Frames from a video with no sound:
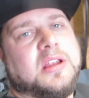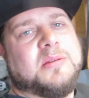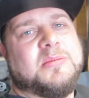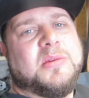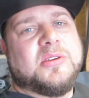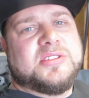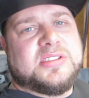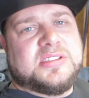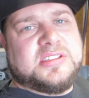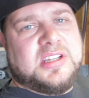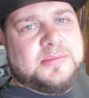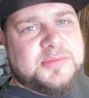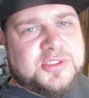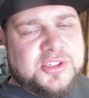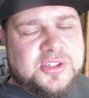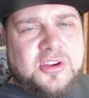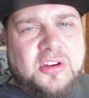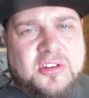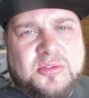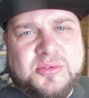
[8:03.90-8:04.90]
Now, most of the times
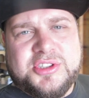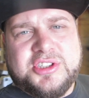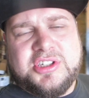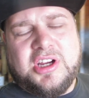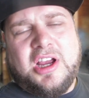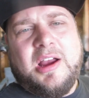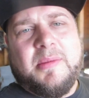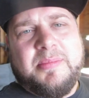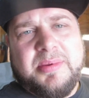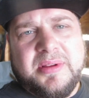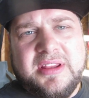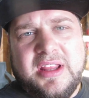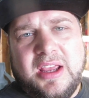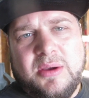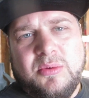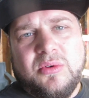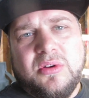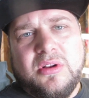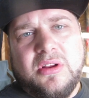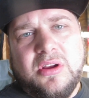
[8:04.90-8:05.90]
you can go to a shop and they
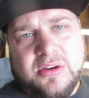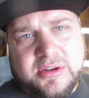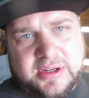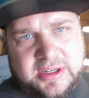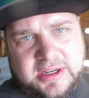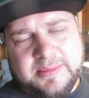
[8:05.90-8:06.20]
will hook